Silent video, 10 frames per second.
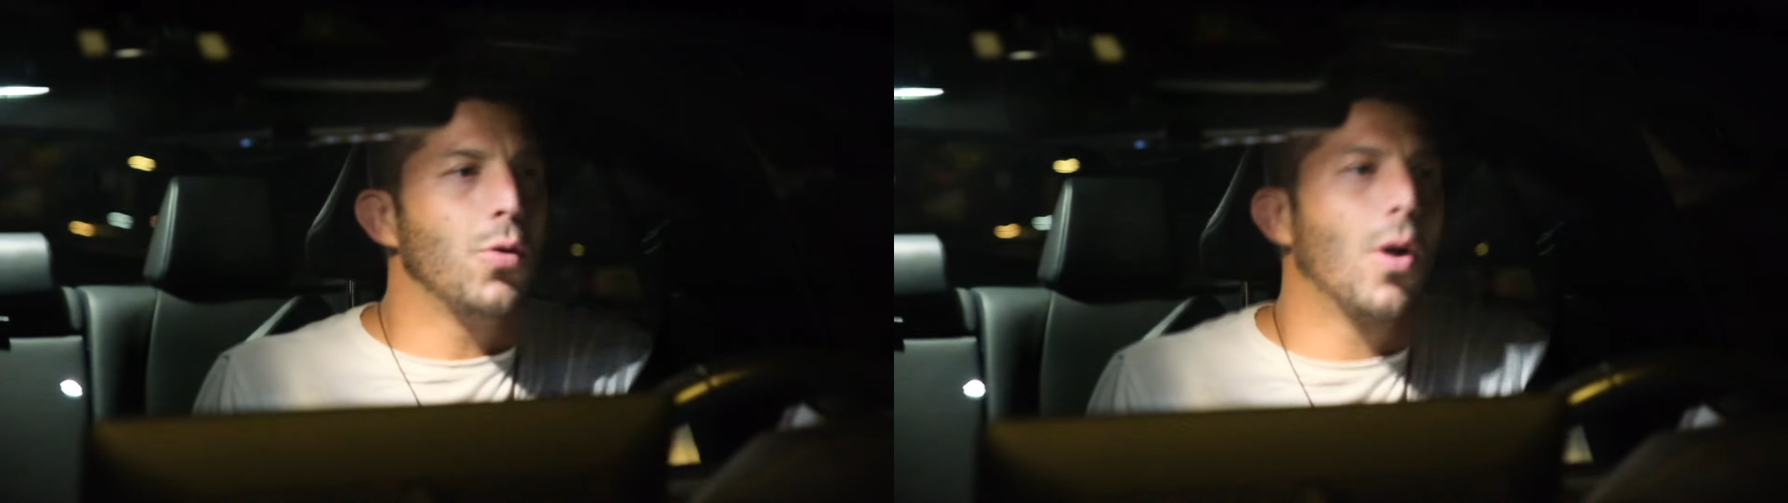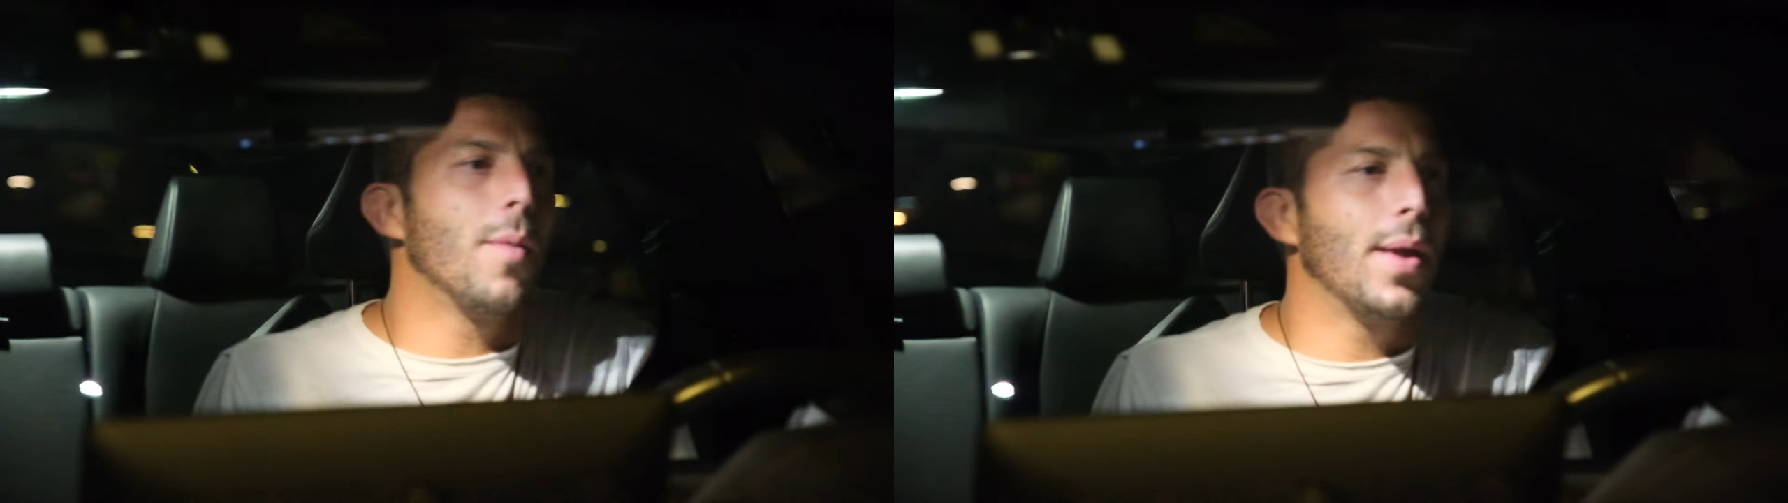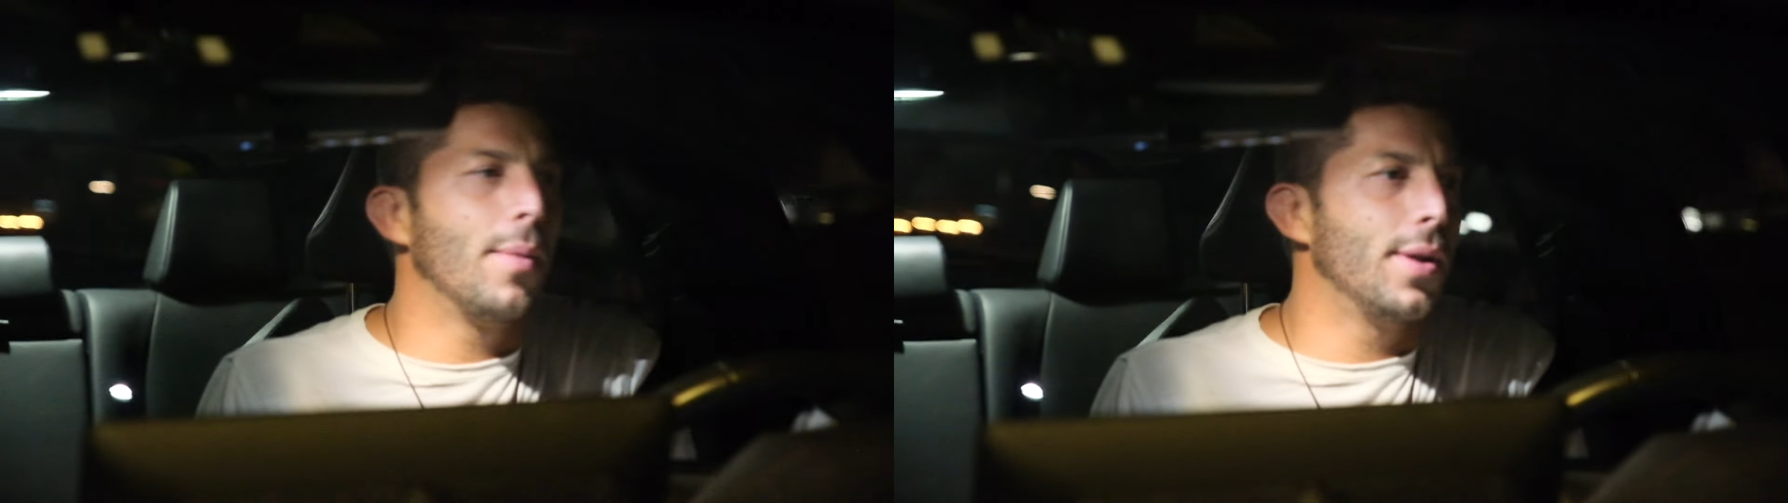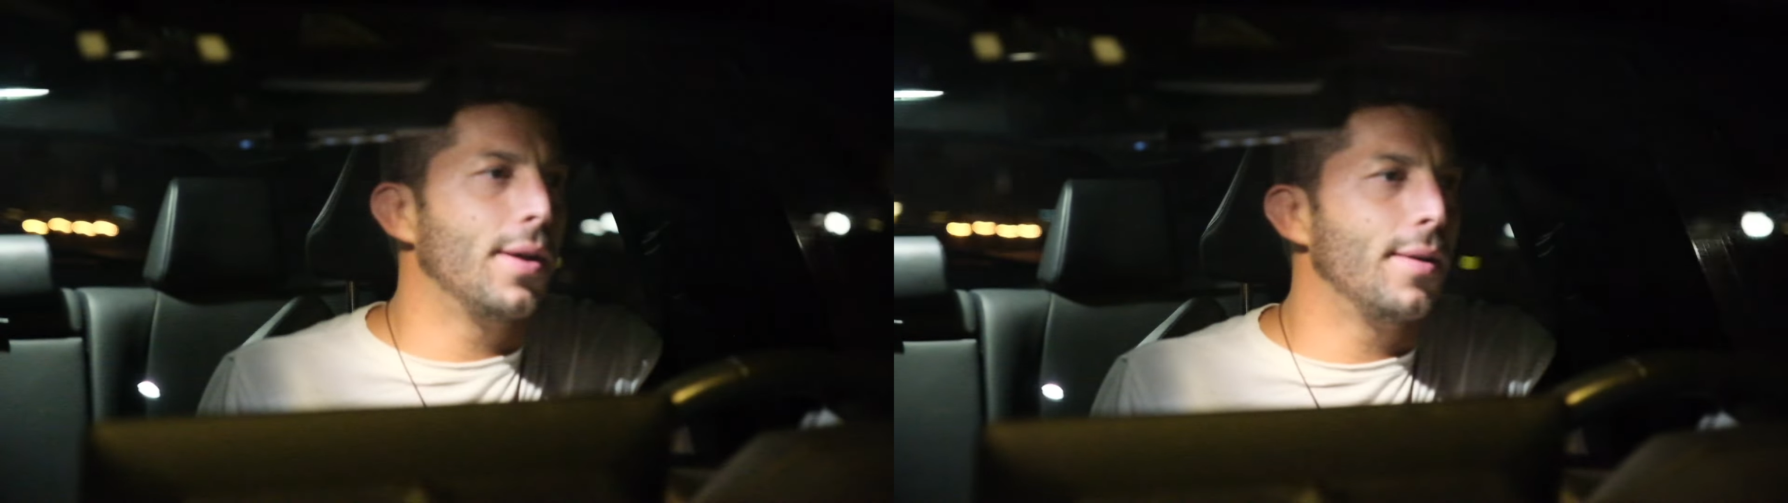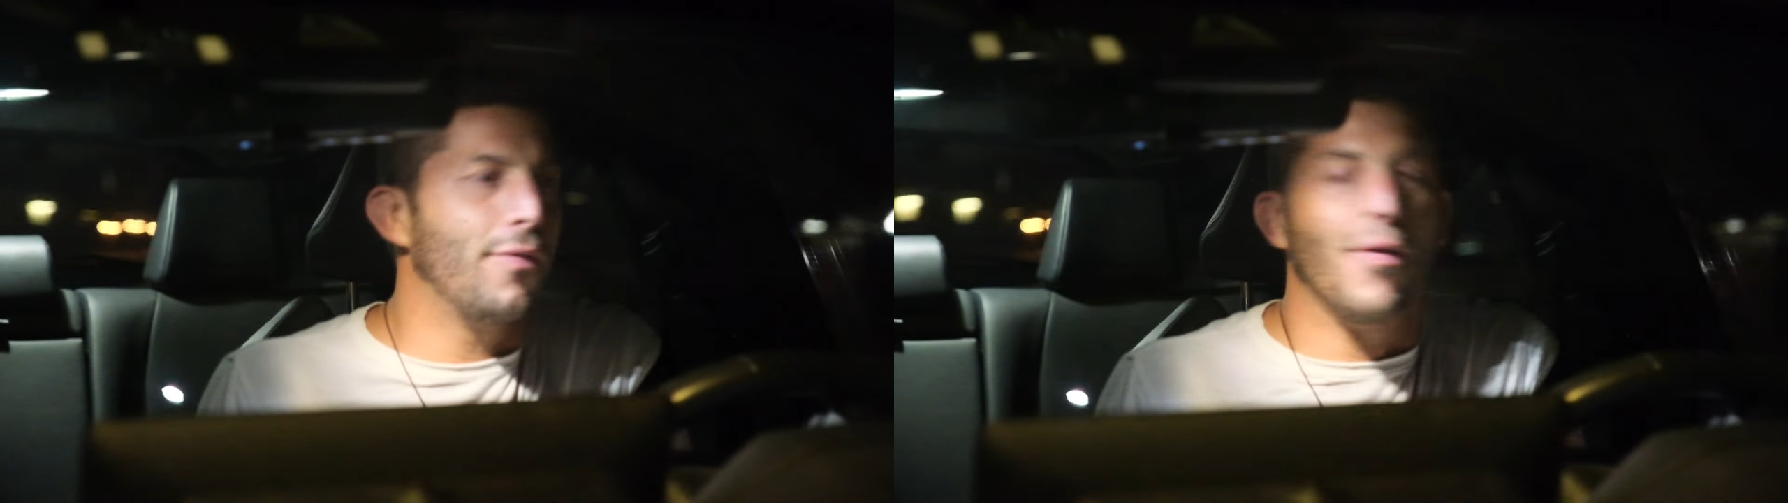You want to be able
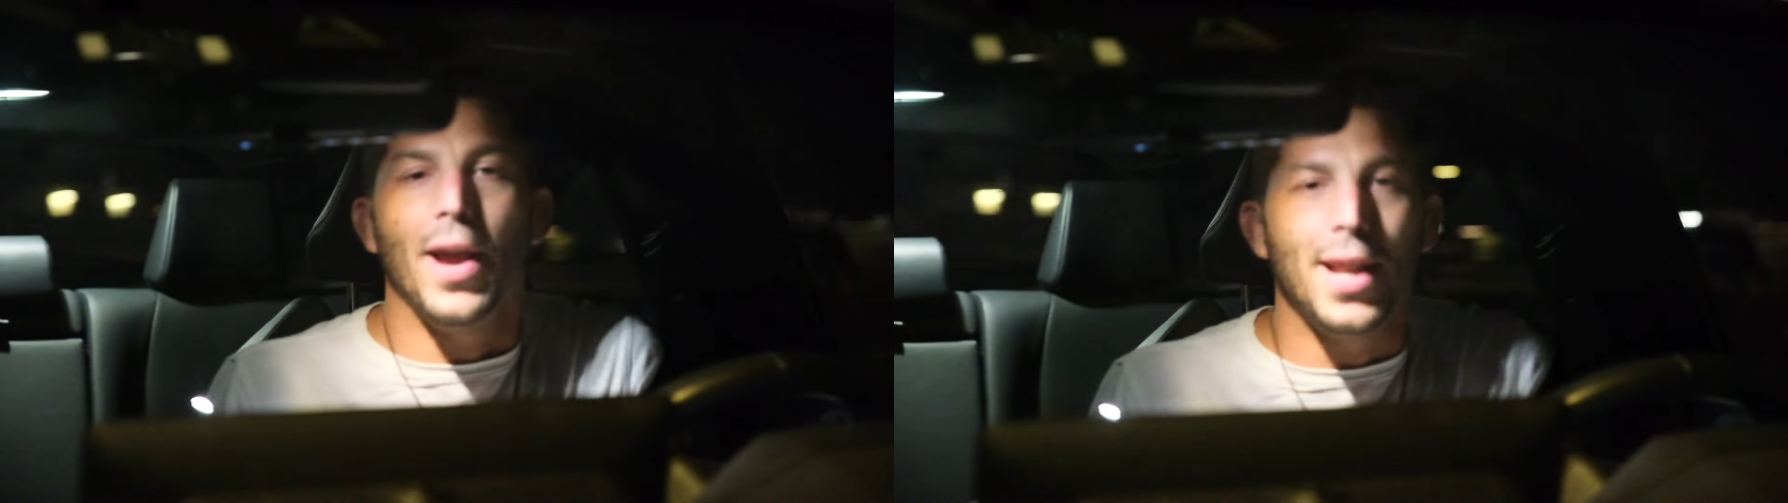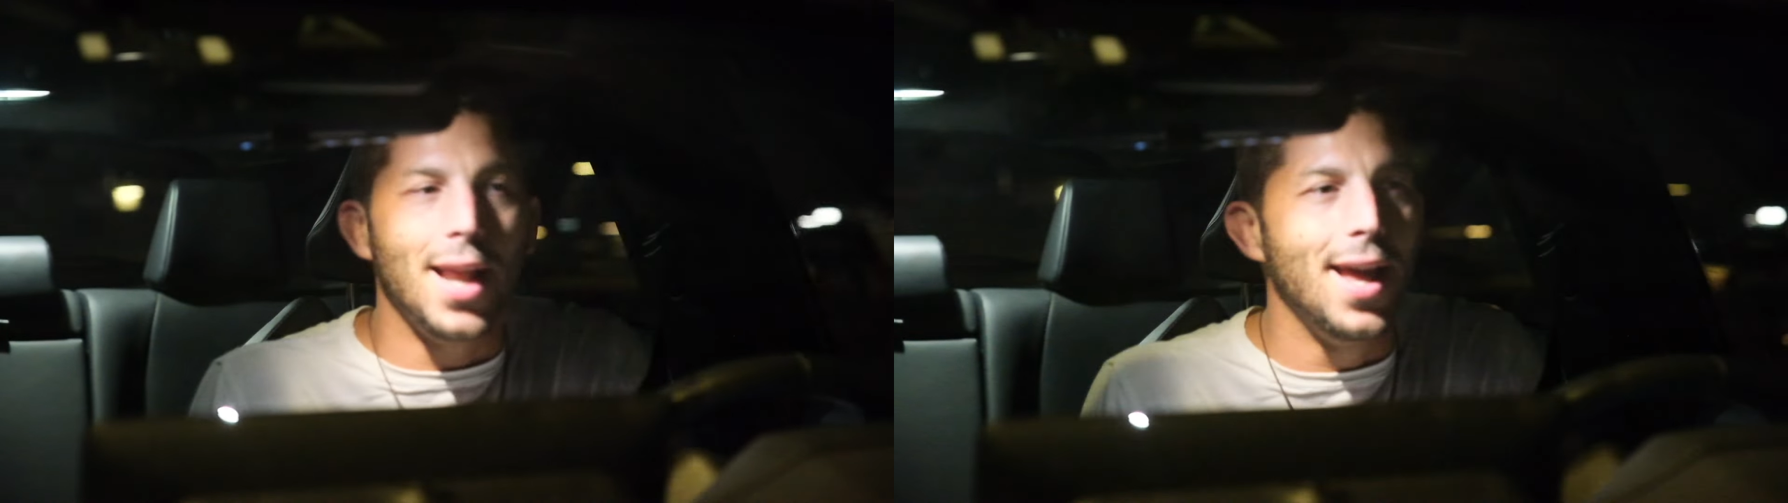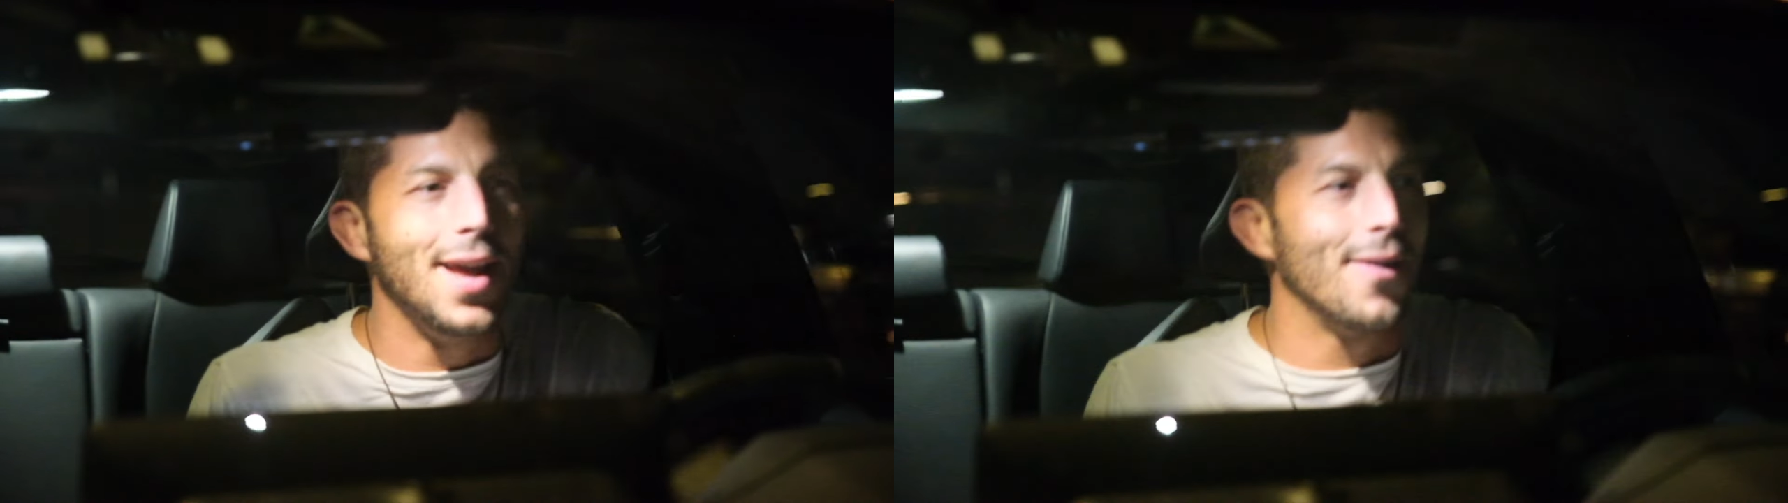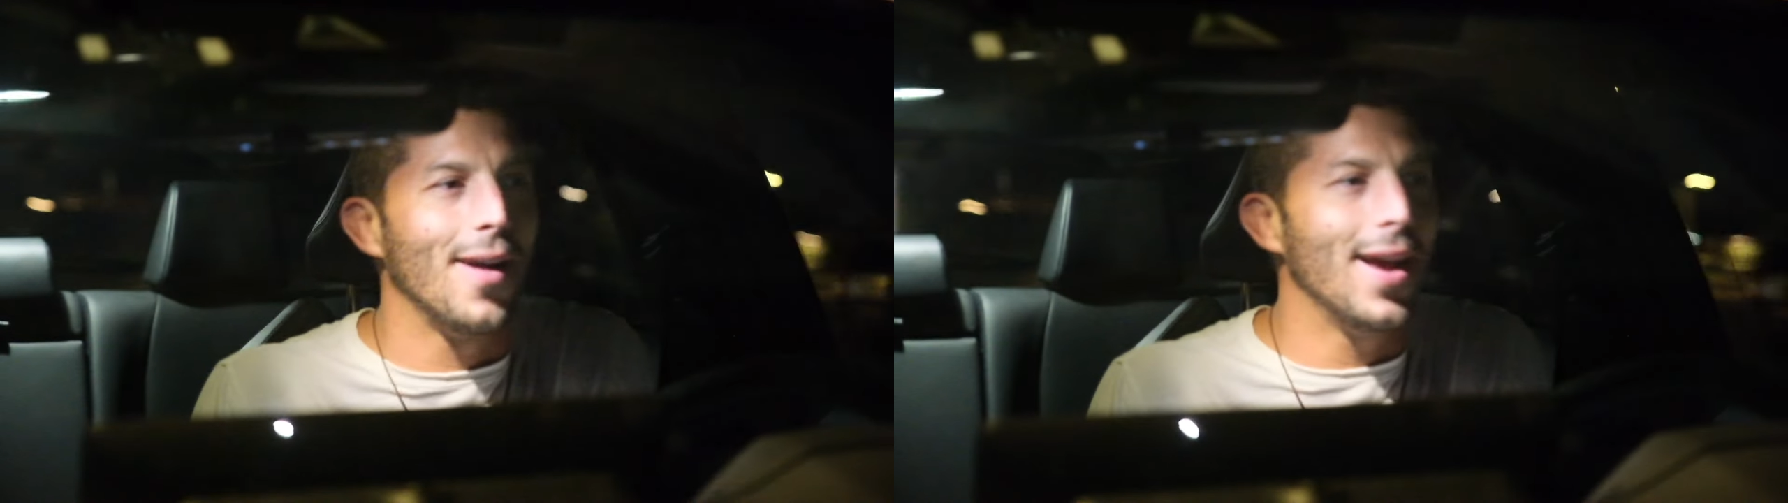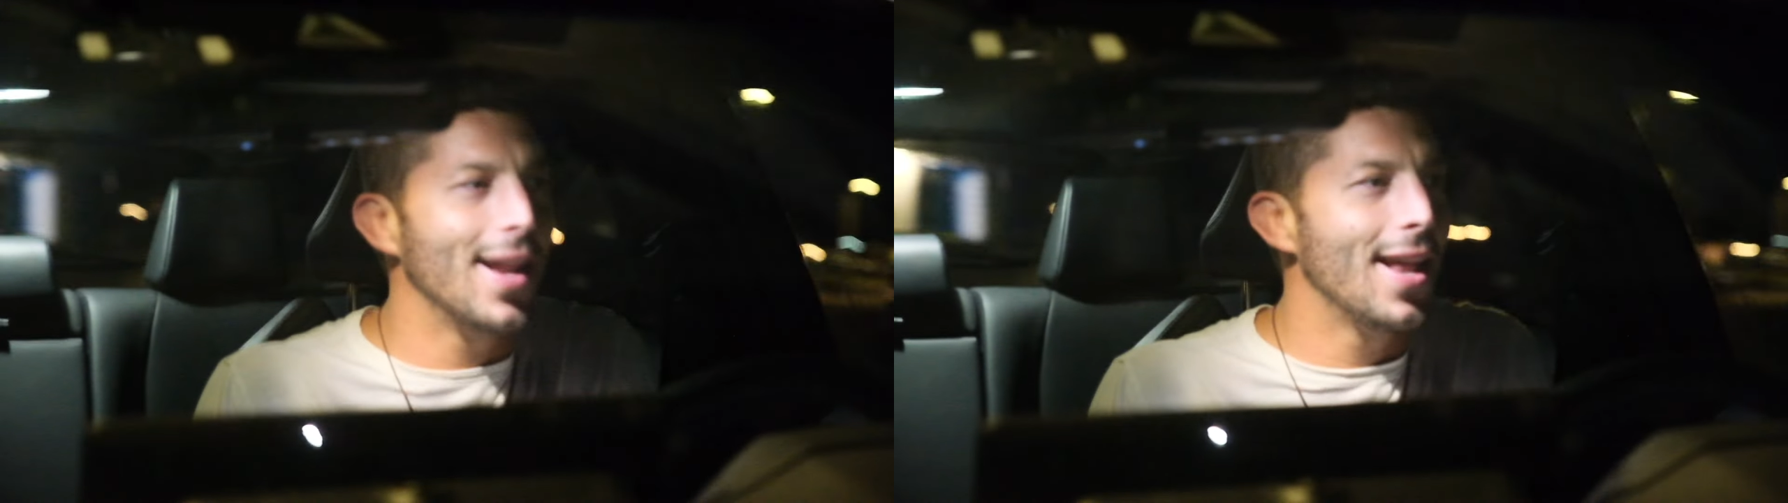to fight,
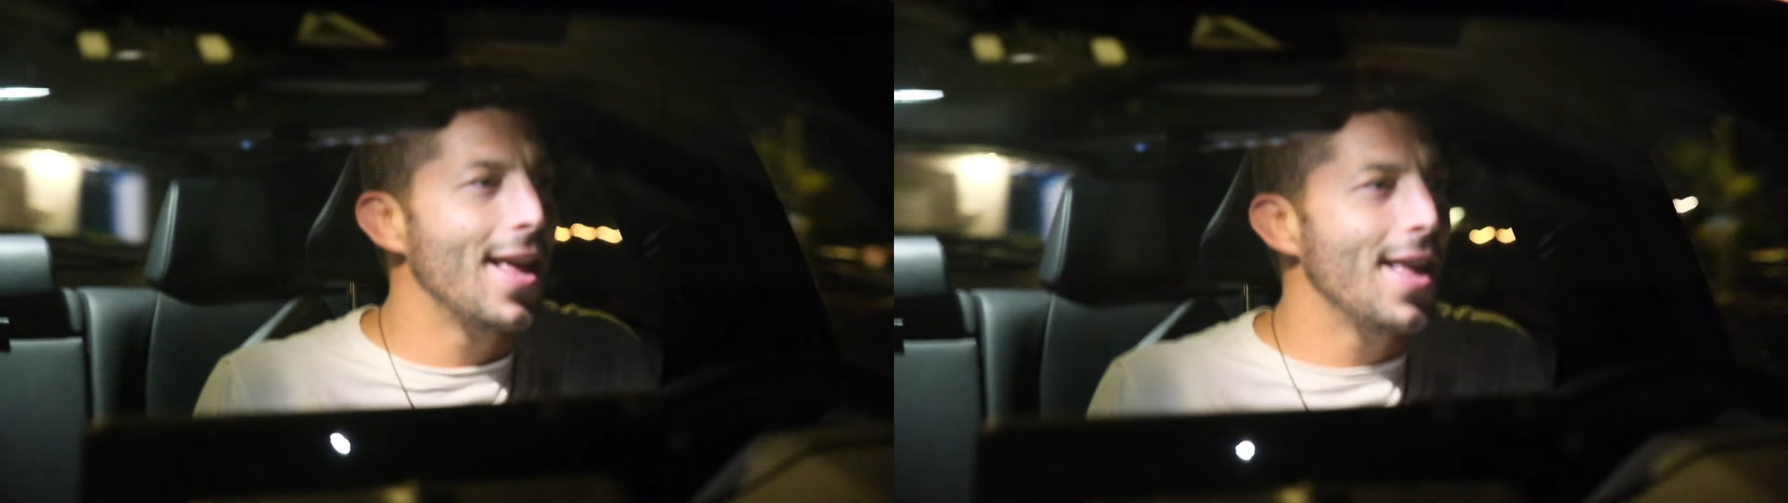right?